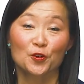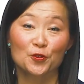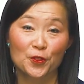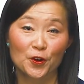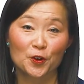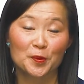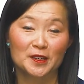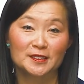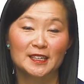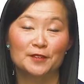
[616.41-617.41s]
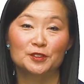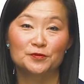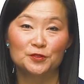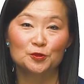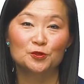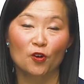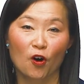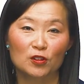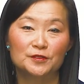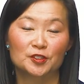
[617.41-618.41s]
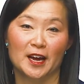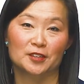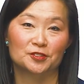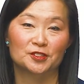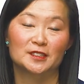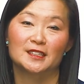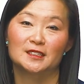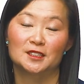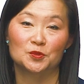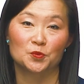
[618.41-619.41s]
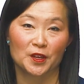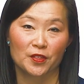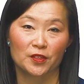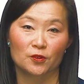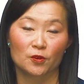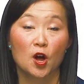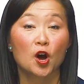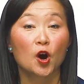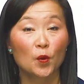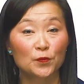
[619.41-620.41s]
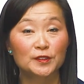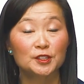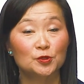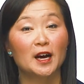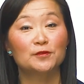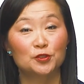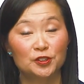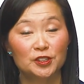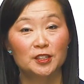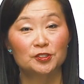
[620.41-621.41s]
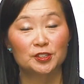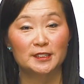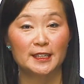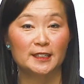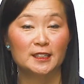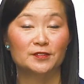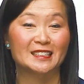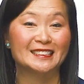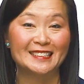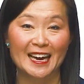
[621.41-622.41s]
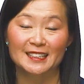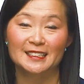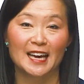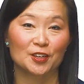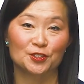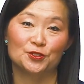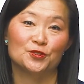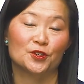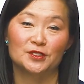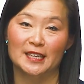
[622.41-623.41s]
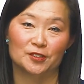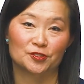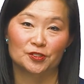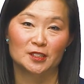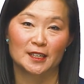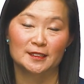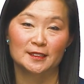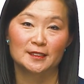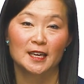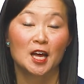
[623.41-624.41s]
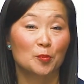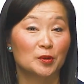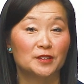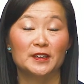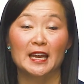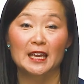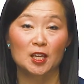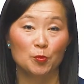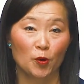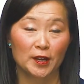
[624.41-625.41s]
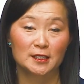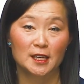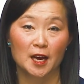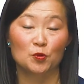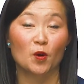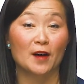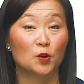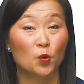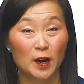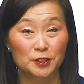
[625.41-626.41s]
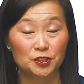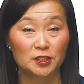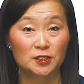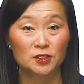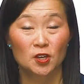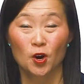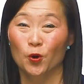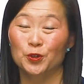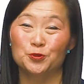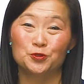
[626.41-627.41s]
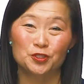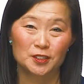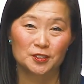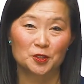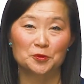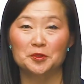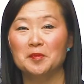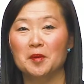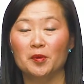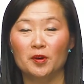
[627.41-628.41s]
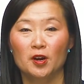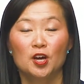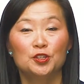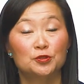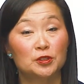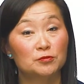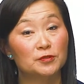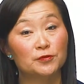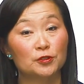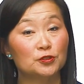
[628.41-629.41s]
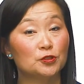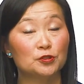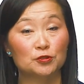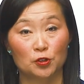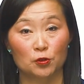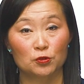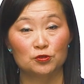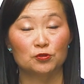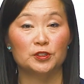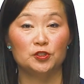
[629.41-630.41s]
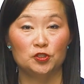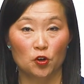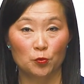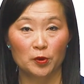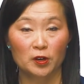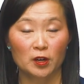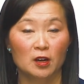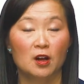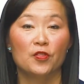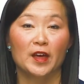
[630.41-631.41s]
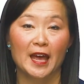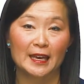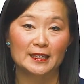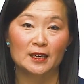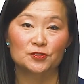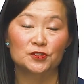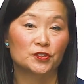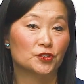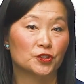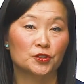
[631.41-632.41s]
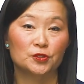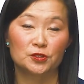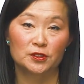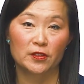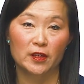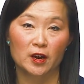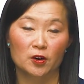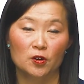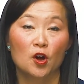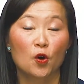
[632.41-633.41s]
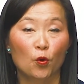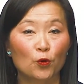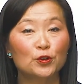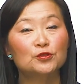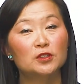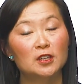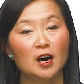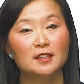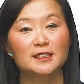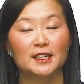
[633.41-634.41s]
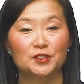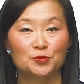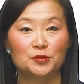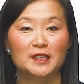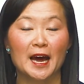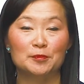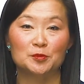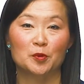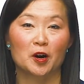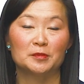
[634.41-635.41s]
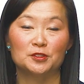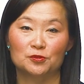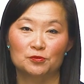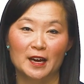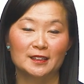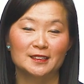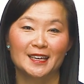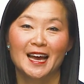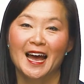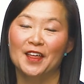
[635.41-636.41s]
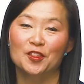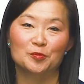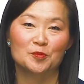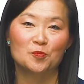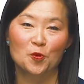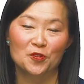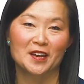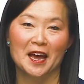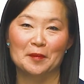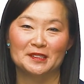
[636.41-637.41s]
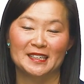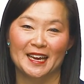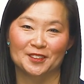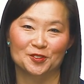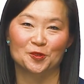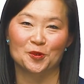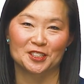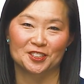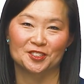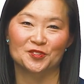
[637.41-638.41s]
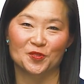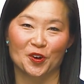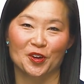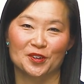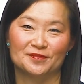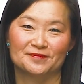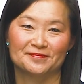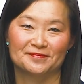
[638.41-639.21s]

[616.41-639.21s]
Your therapist have reviewed all of your exercises with you. Hopefully you have good understanding of exactly how to do those exercises, but if at any point in time you have questions or you just don't remember, you can refer to your total joint notebook, the handouts that are included there, or you can contact the rehab department directly and they'll be more than happy to answer questions for you.